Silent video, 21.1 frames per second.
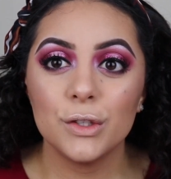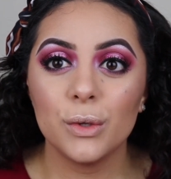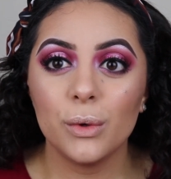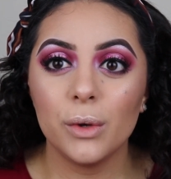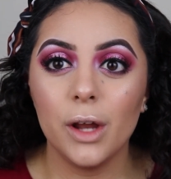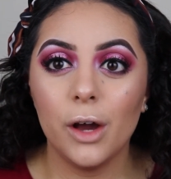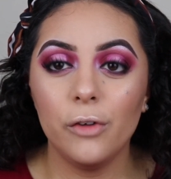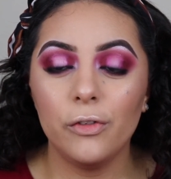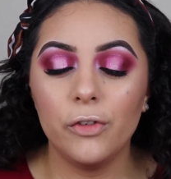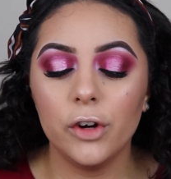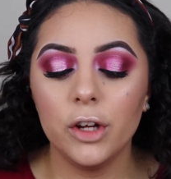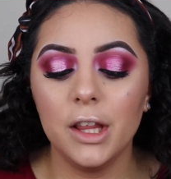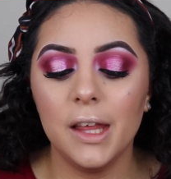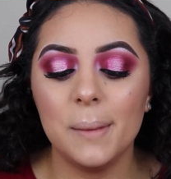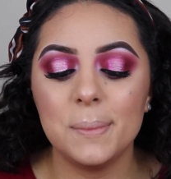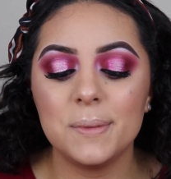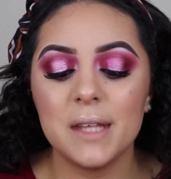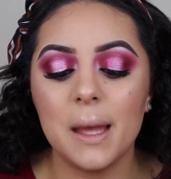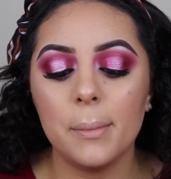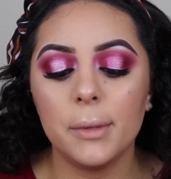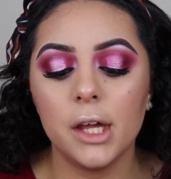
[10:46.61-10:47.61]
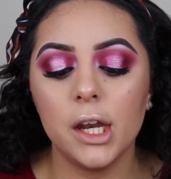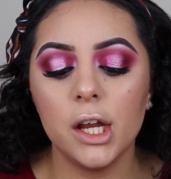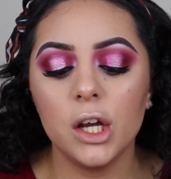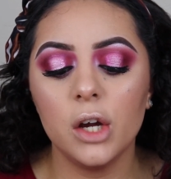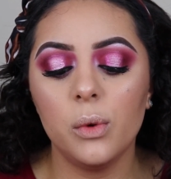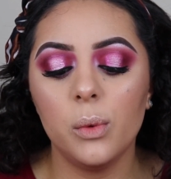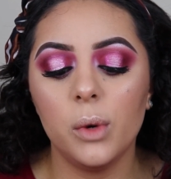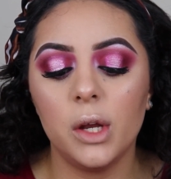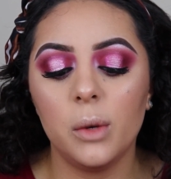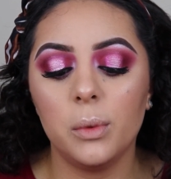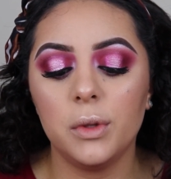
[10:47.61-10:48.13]
So now for lips, I'm gonna
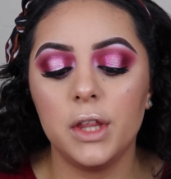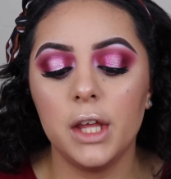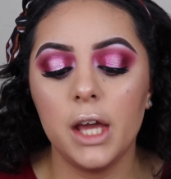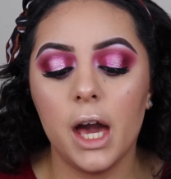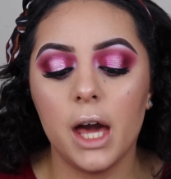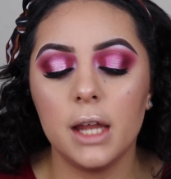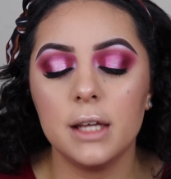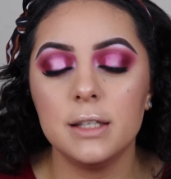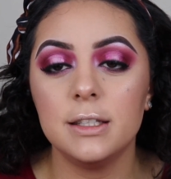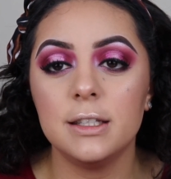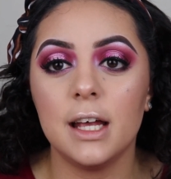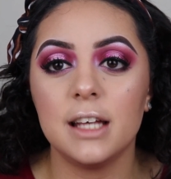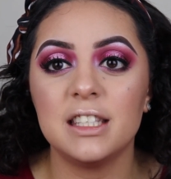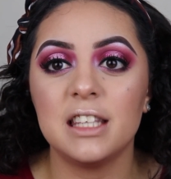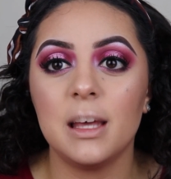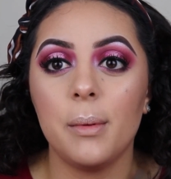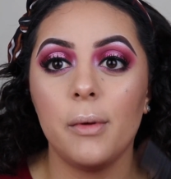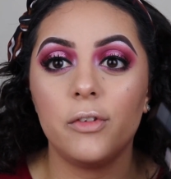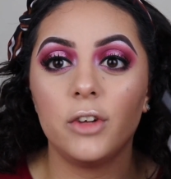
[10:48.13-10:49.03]
go in with the Anastasia